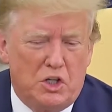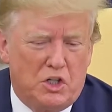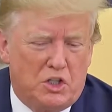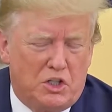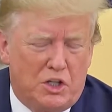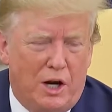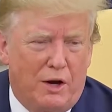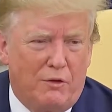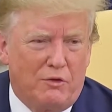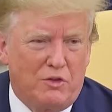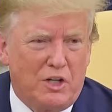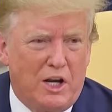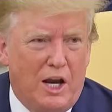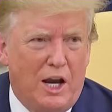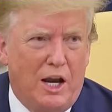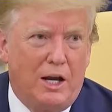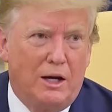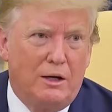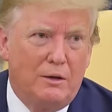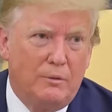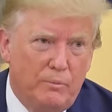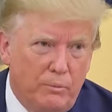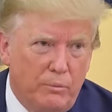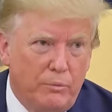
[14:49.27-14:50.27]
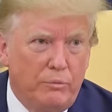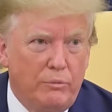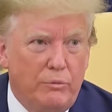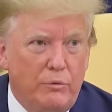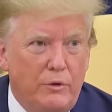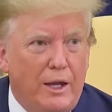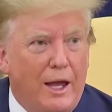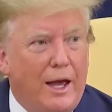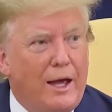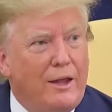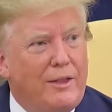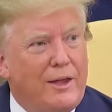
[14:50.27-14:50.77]
Instead of saying
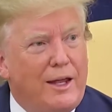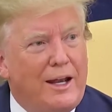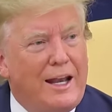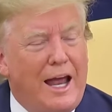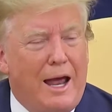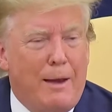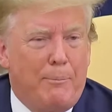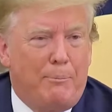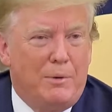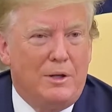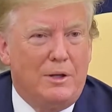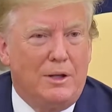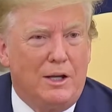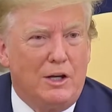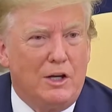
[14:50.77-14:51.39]
yeah, that happened.